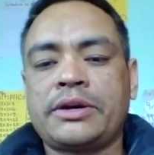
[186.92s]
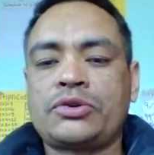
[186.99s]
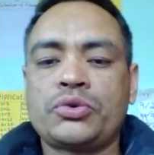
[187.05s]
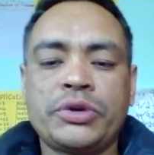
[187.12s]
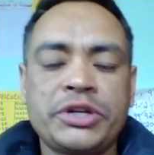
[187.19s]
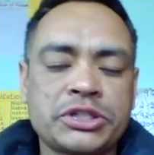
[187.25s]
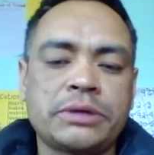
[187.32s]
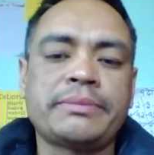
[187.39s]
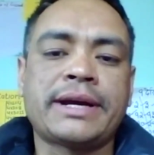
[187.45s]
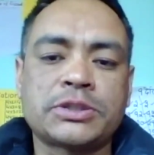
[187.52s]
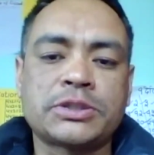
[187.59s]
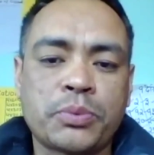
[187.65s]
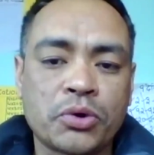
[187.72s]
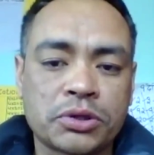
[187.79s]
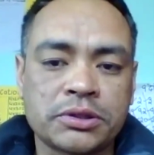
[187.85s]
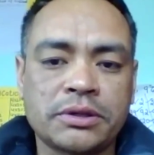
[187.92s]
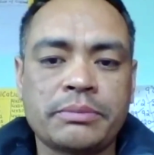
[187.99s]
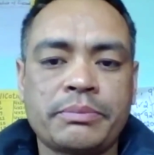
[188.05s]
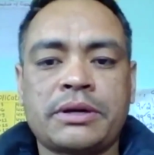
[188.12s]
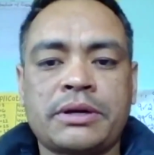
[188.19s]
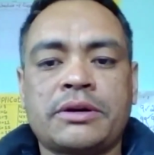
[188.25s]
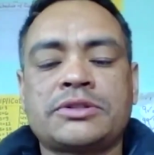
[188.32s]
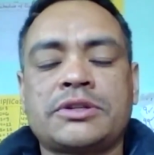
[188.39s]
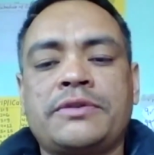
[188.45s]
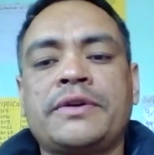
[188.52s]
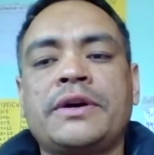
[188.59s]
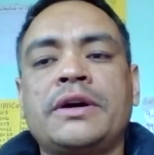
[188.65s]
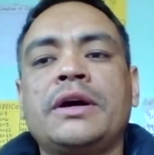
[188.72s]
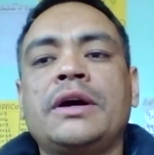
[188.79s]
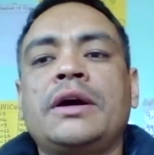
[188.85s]
tourism as a porter because of
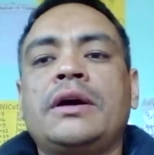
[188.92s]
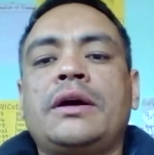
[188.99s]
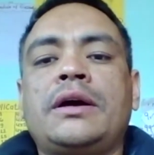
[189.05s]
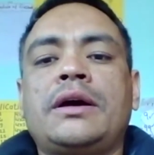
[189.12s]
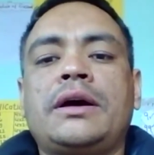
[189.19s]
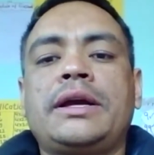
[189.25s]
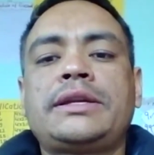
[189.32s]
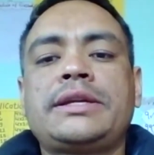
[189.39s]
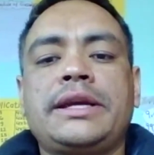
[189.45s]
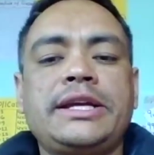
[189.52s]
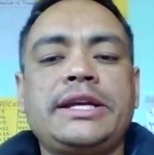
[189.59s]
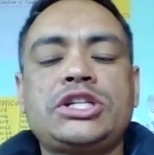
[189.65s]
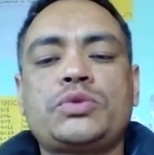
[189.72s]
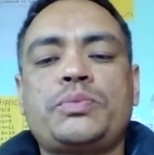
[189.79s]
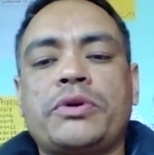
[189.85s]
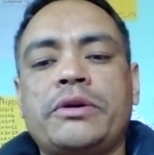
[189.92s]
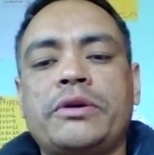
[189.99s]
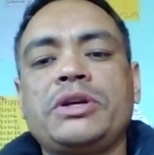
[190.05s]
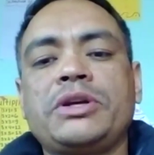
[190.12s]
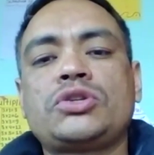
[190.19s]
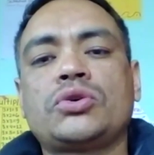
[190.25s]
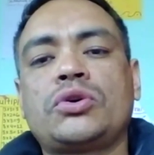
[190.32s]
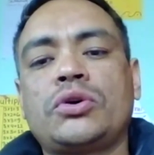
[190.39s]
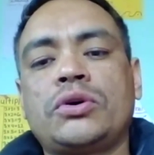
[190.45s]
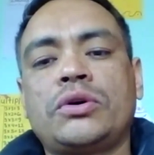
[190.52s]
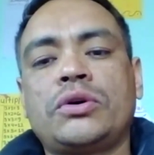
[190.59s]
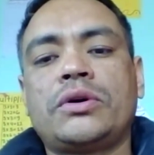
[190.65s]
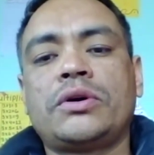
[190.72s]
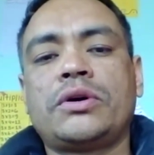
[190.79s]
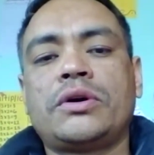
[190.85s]
it is easy for me to
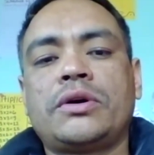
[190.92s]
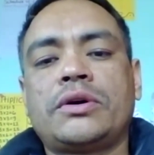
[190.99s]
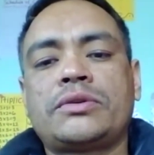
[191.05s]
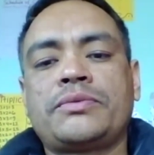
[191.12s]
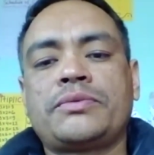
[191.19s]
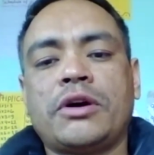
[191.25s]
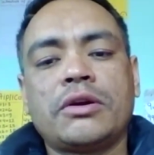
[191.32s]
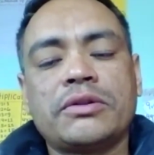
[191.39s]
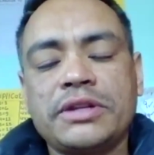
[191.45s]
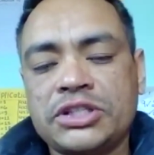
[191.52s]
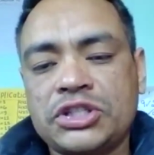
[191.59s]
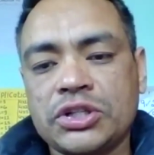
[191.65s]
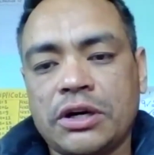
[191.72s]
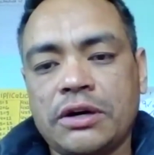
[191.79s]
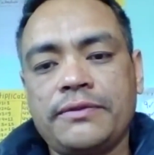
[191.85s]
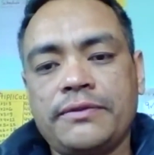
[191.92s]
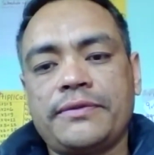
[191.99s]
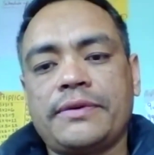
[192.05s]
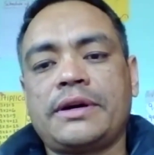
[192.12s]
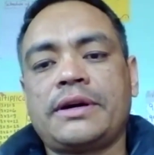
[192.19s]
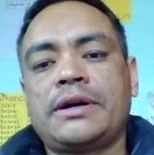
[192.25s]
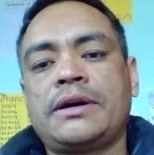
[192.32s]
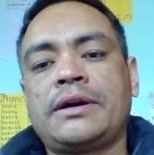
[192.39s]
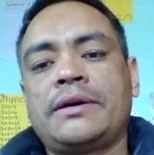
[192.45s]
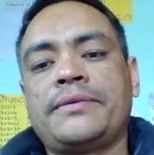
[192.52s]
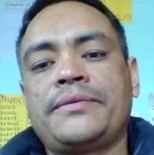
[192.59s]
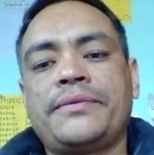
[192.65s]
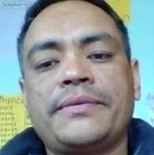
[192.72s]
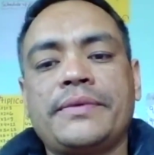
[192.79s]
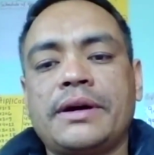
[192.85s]
go follow this job
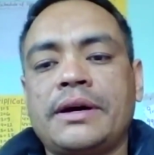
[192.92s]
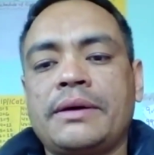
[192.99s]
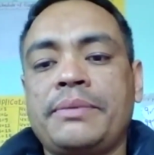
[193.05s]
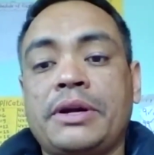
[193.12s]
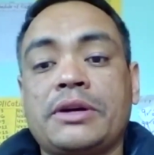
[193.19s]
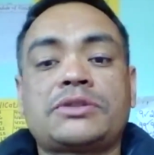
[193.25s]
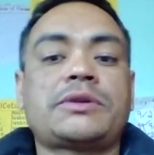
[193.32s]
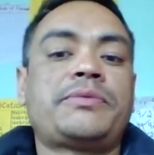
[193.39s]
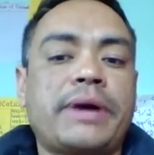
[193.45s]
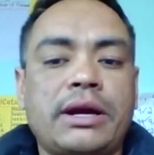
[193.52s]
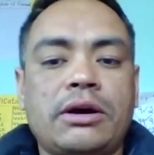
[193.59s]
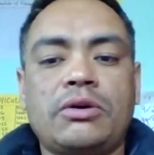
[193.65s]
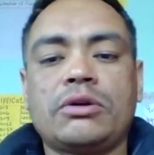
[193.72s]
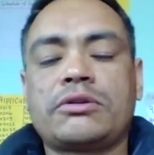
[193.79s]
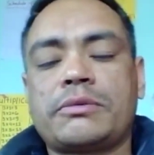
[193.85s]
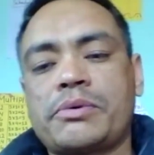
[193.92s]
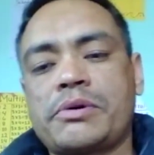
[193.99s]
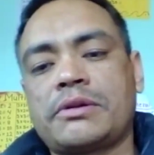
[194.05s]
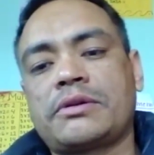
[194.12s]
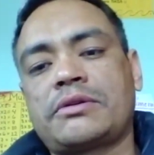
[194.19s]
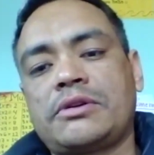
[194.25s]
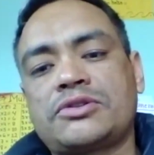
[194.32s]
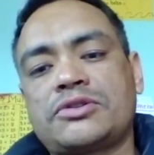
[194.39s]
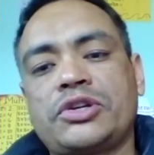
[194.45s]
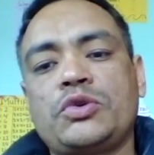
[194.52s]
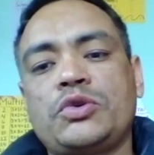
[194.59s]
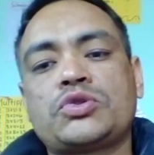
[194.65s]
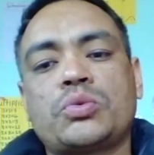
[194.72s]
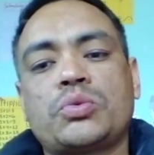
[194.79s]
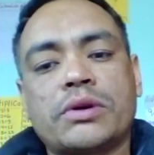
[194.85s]
because of my older brother also
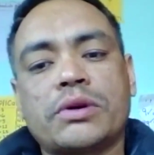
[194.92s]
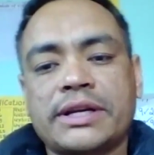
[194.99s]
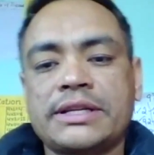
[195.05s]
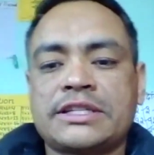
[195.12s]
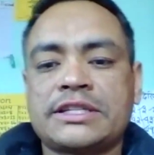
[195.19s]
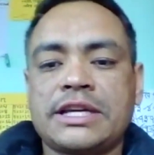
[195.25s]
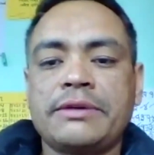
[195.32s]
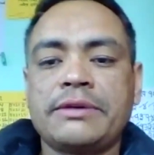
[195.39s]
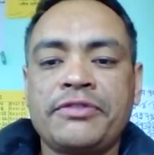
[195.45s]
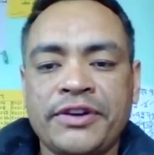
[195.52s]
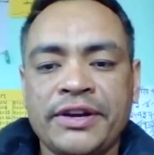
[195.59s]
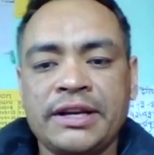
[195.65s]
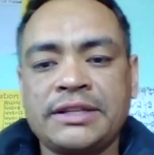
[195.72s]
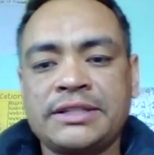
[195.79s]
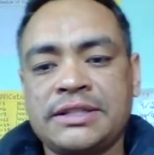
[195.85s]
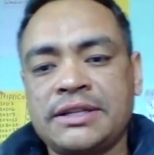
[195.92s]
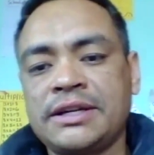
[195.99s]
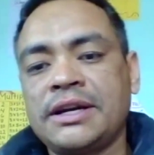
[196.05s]
used to work in the same field.